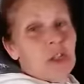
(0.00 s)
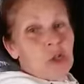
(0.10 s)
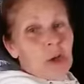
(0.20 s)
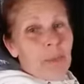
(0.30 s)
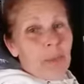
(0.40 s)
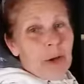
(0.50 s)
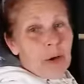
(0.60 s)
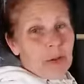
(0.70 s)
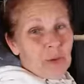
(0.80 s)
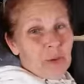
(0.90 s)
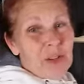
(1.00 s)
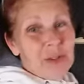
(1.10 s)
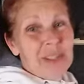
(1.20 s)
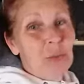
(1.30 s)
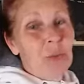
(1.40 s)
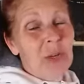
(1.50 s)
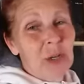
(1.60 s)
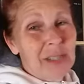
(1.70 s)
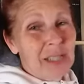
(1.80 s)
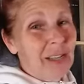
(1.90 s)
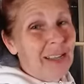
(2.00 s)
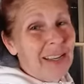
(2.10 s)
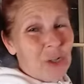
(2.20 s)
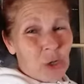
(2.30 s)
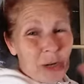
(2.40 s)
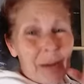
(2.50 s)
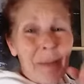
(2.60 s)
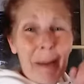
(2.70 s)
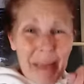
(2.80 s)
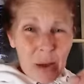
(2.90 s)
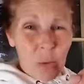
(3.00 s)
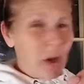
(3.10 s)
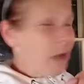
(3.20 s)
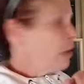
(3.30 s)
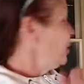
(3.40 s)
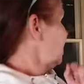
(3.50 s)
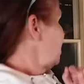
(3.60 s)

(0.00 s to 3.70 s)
to jump up here on the windows, windowsill and drink my paint water,